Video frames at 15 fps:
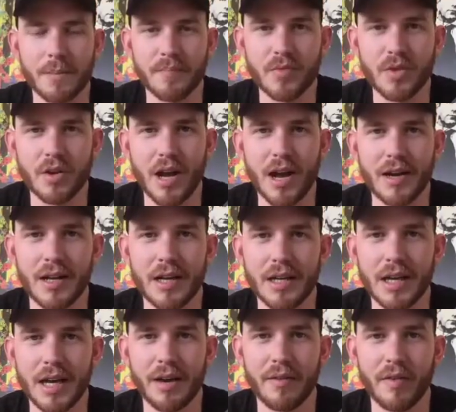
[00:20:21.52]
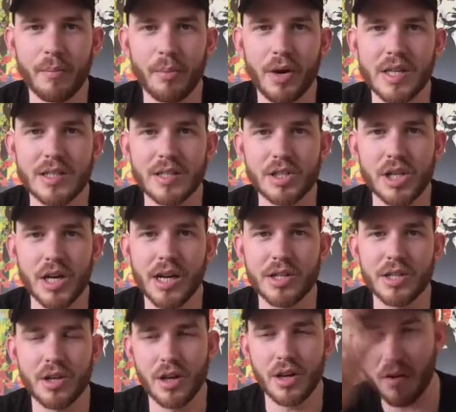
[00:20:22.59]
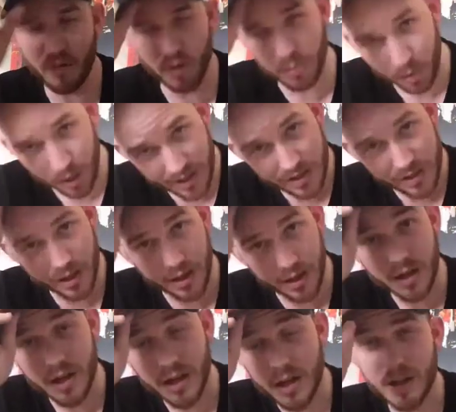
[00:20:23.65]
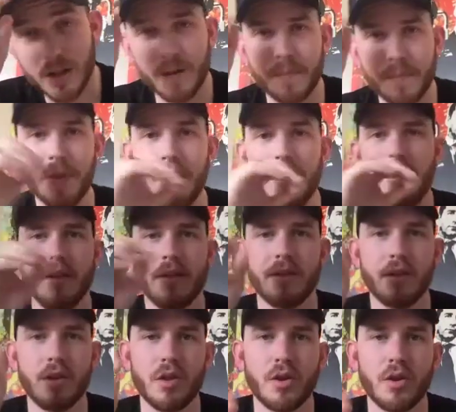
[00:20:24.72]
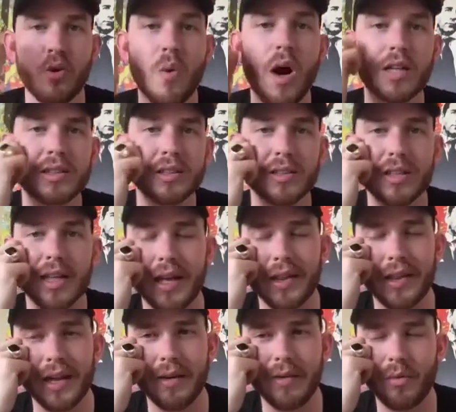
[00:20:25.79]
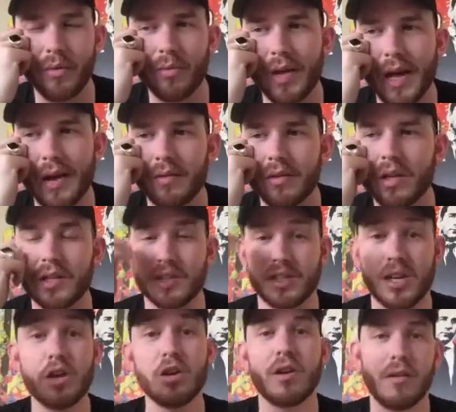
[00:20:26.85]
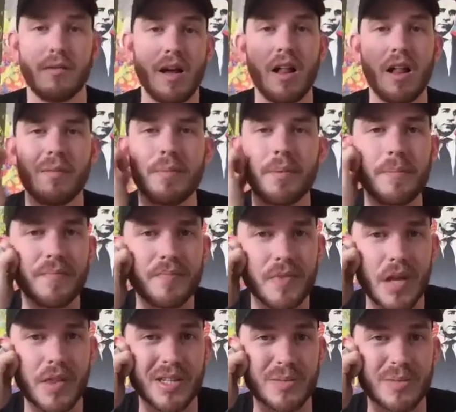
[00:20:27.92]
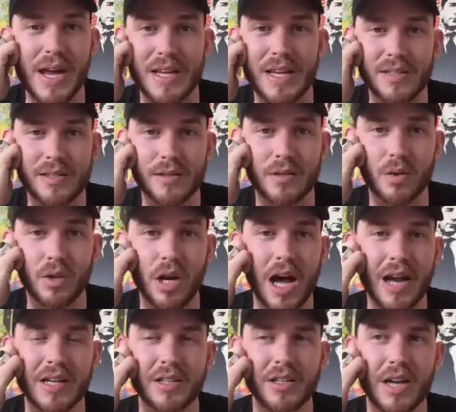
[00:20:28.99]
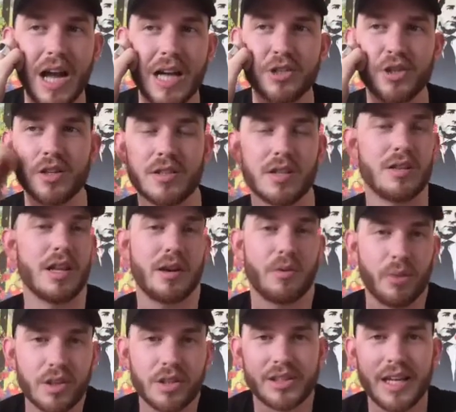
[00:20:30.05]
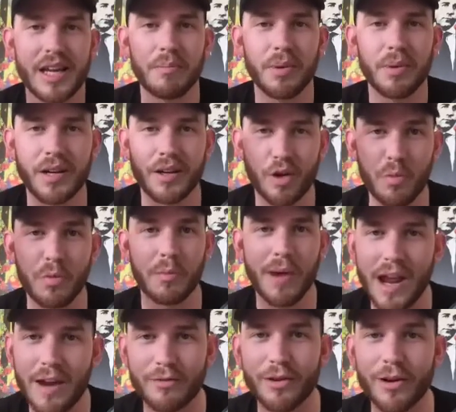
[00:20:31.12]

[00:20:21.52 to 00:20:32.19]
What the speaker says: You gotta embrace the change, and you gotta embrace the the nuances that continue to develop in the space. Not just in like real estate, but in human behavior.